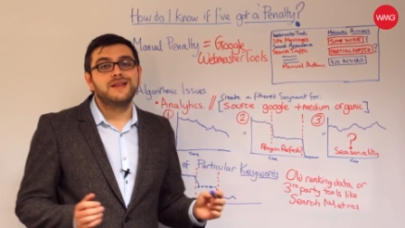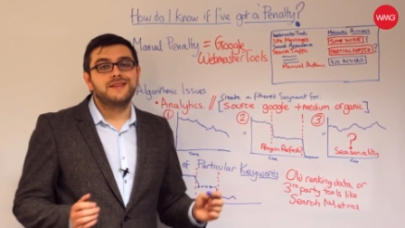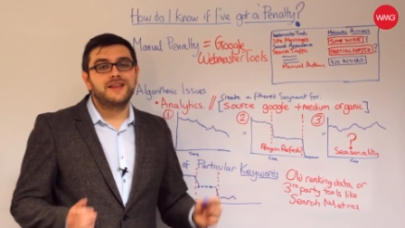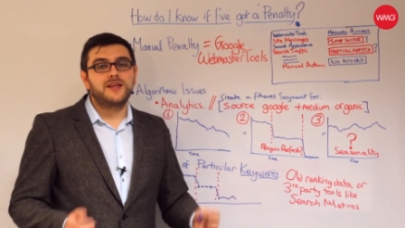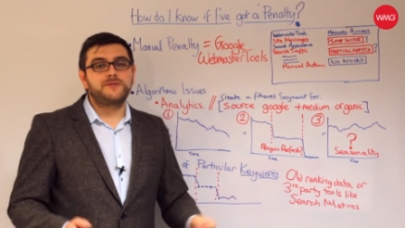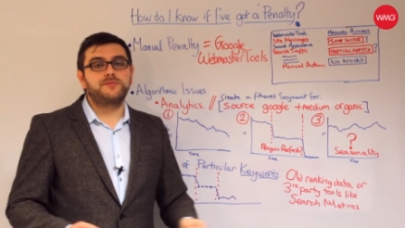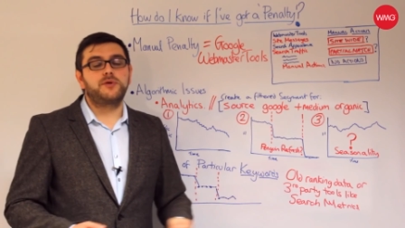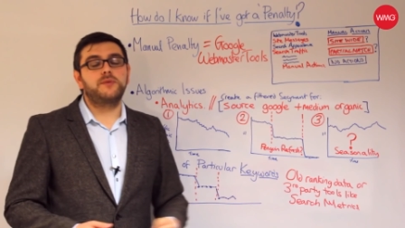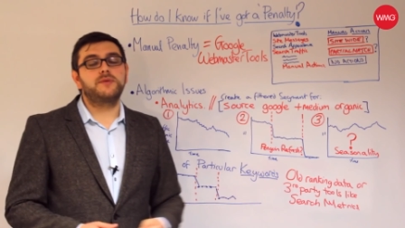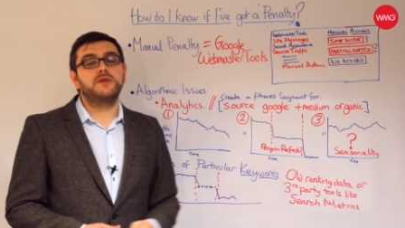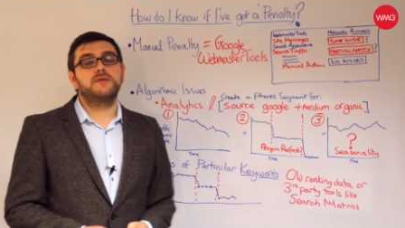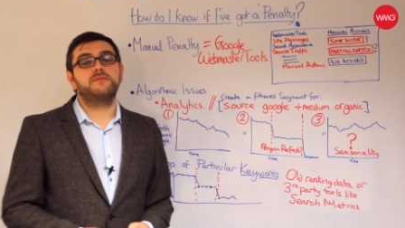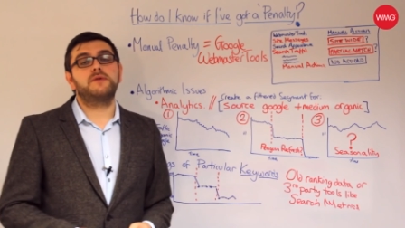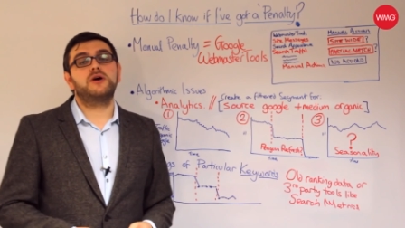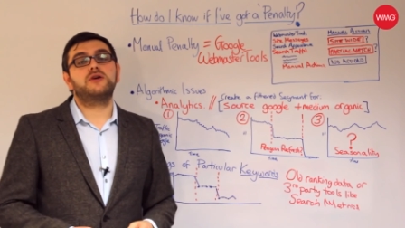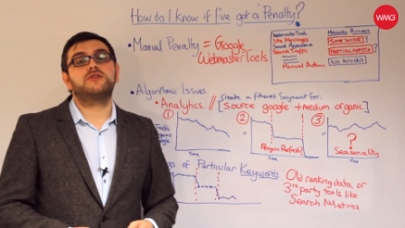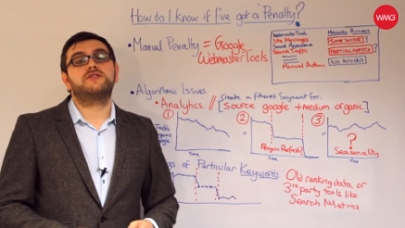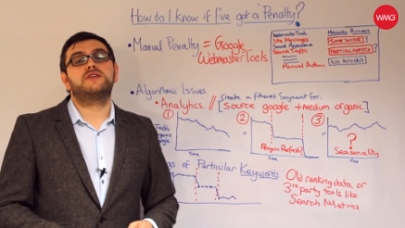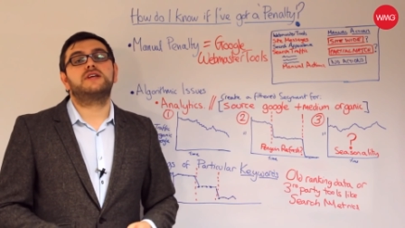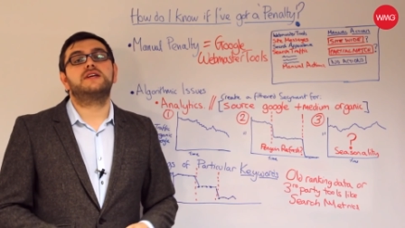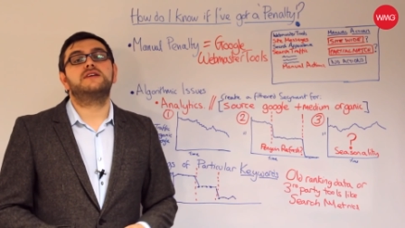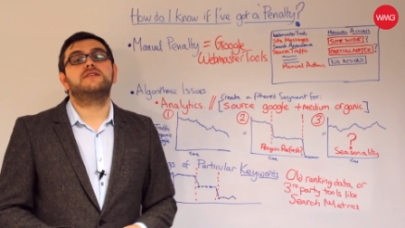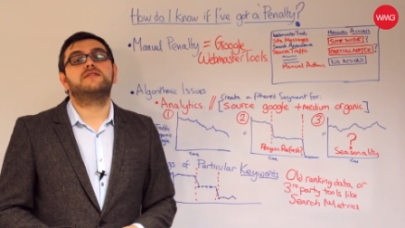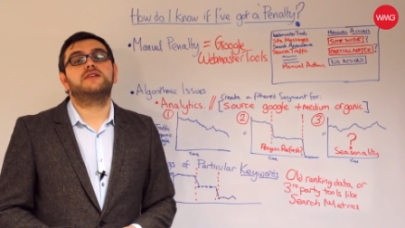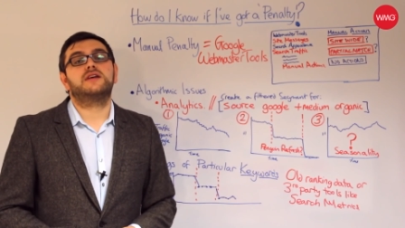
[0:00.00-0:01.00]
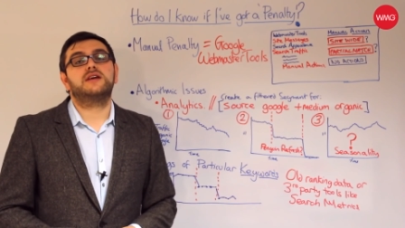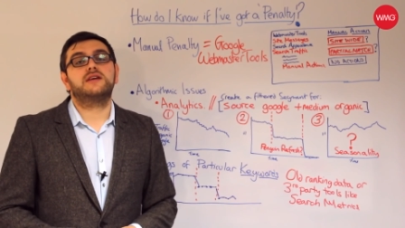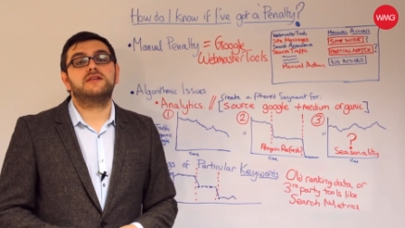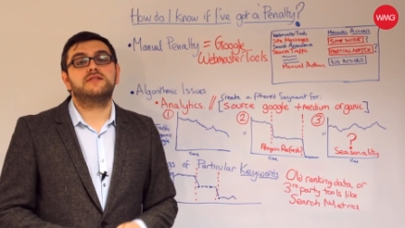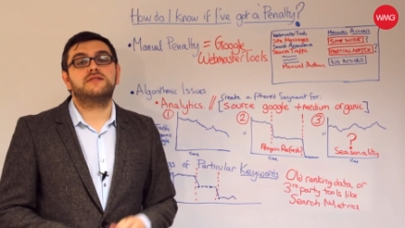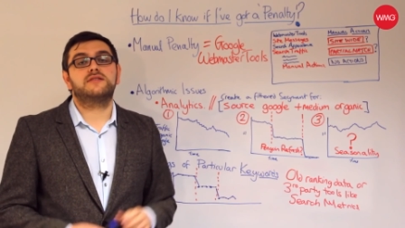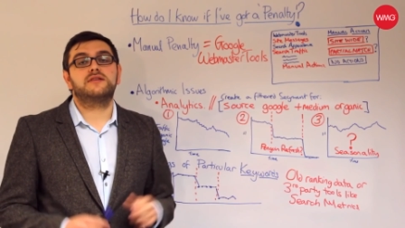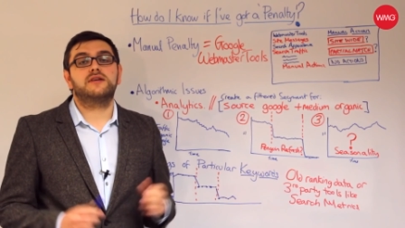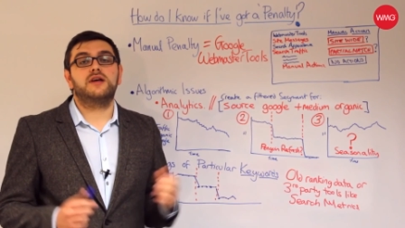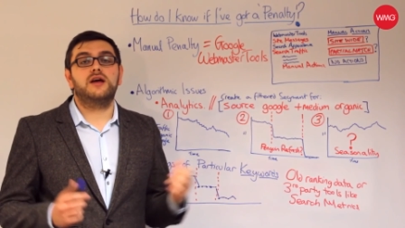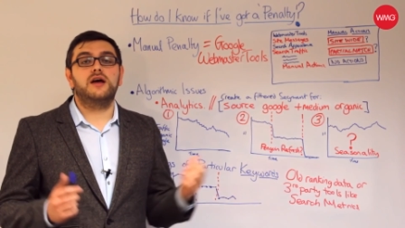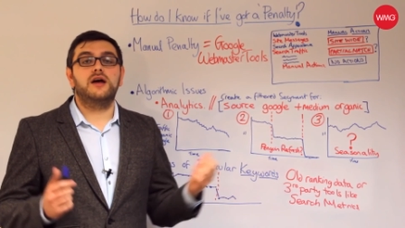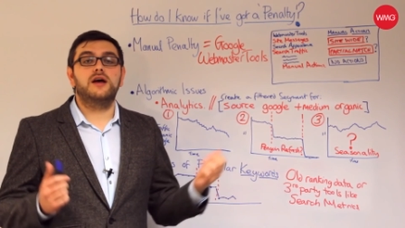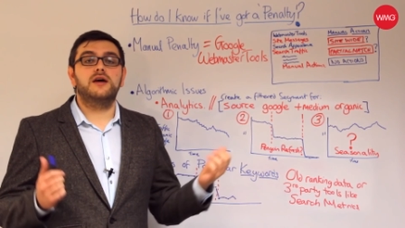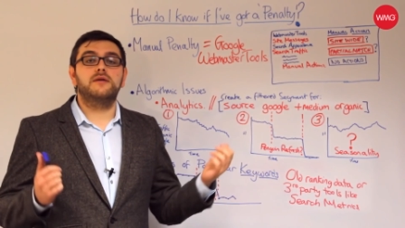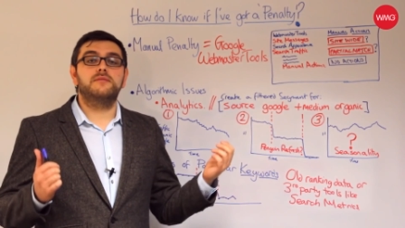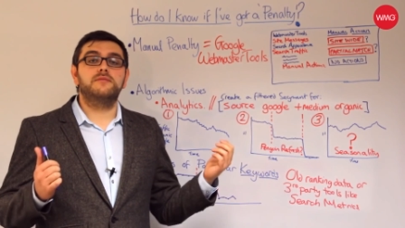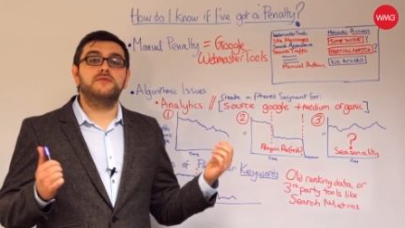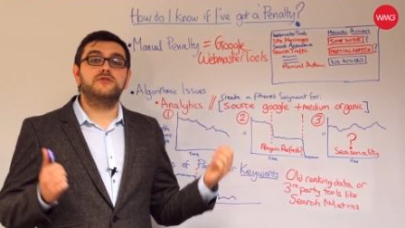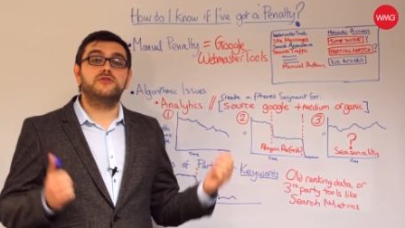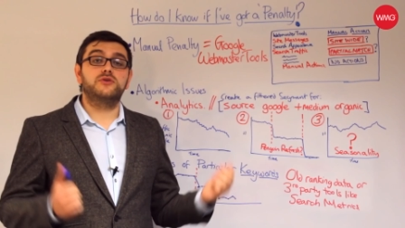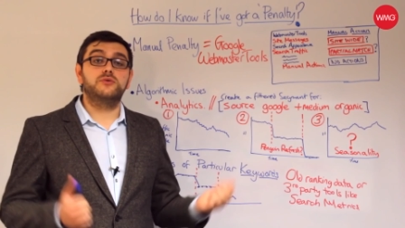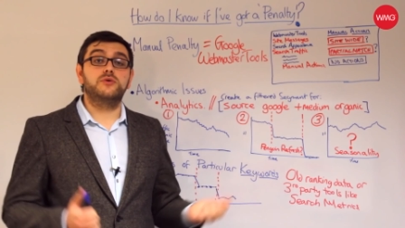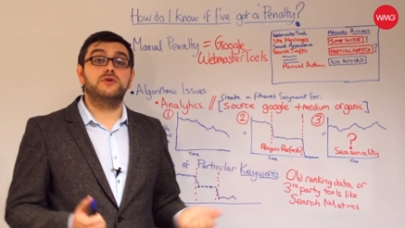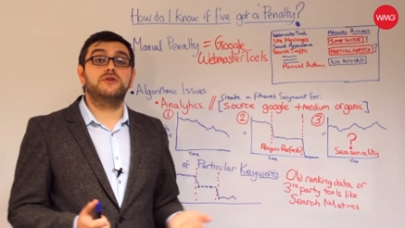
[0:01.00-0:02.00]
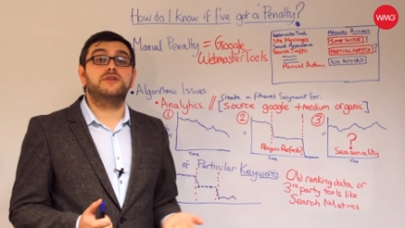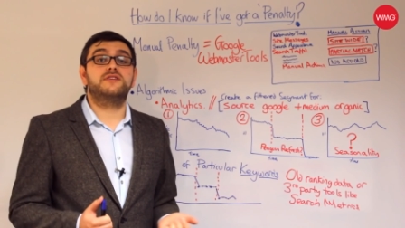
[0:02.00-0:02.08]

That's probably the most easiest to